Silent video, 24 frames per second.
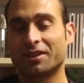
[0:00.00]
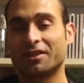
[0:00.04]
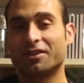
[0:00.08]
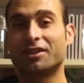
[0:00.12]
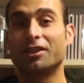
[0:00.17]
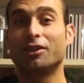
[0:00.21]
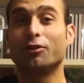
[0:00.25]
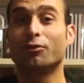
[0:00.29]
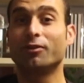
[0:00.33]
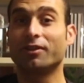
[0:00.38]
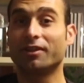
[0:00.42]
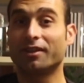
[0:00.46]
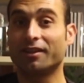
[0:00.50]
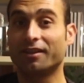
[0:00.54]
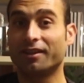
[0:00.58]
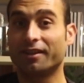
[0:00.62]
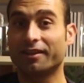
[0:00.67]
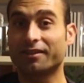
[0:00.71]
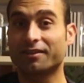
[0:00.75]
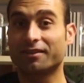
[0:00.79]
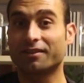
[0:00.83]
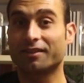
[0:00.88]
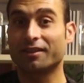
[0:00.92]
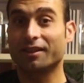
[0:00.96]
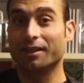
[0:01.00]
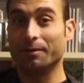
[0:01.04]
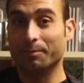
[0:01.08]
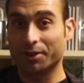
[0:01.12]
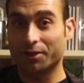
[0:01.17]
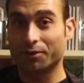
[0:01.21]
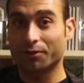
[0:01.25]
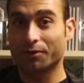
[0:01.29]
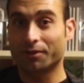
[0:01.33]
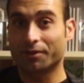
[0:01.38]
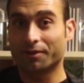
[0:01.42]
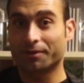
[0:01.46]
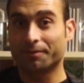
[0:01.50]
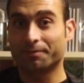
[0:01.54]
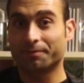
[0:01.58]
See you in the next episode.